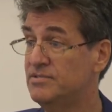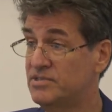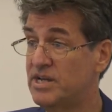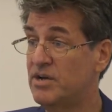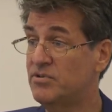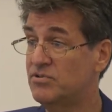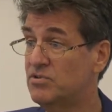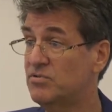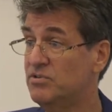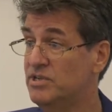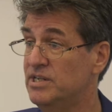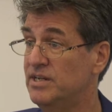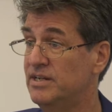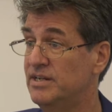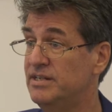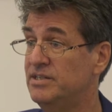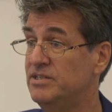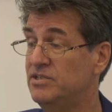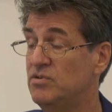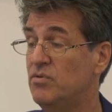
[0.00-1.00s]
South Korea
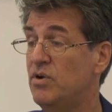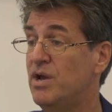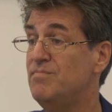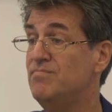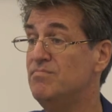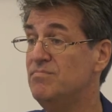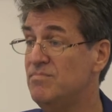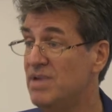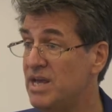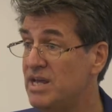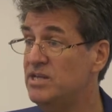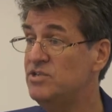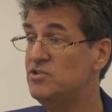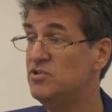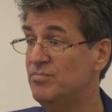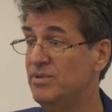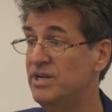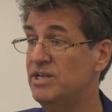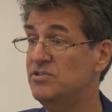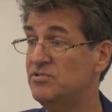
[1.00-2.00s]
into a
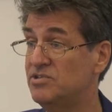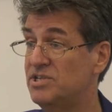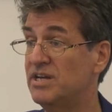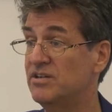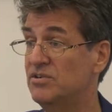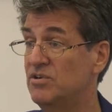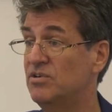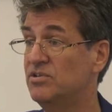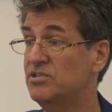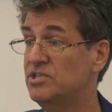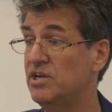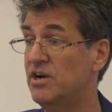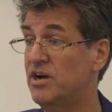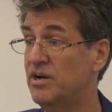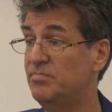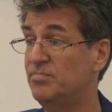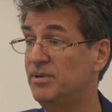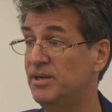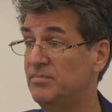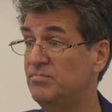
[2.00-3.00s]
major, major technology
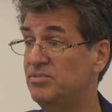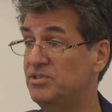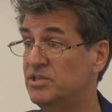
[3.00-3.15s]
hotbed,